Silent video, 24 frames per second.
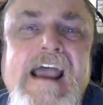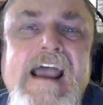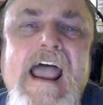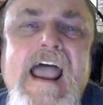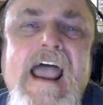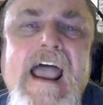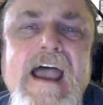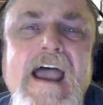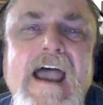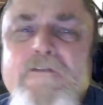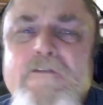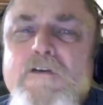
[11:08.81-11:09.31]

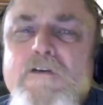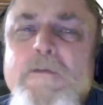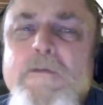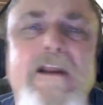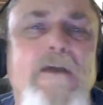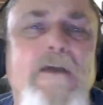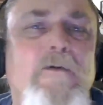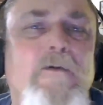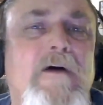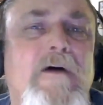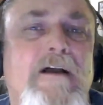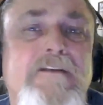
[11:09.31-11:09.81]
everybody
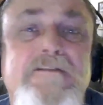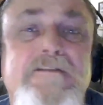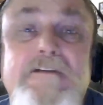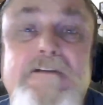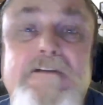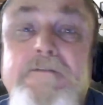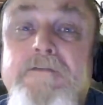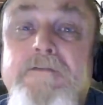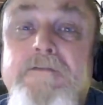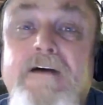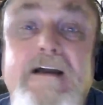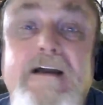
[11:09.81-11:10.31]
wants to
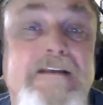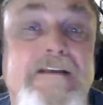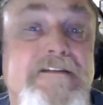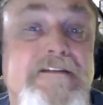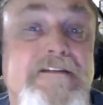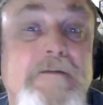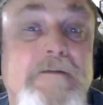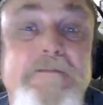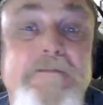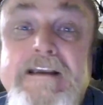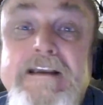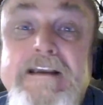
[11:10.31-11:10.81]
find
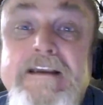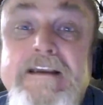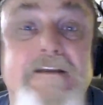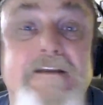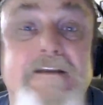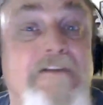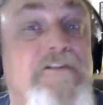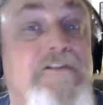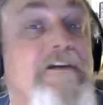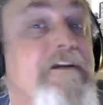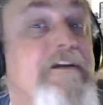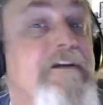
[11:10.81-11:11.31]
something in the
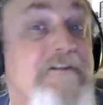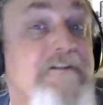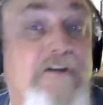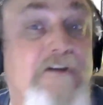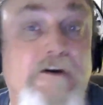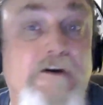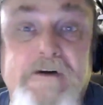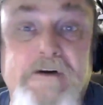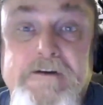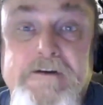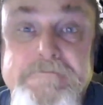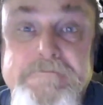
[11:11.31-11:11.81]
genus Homo,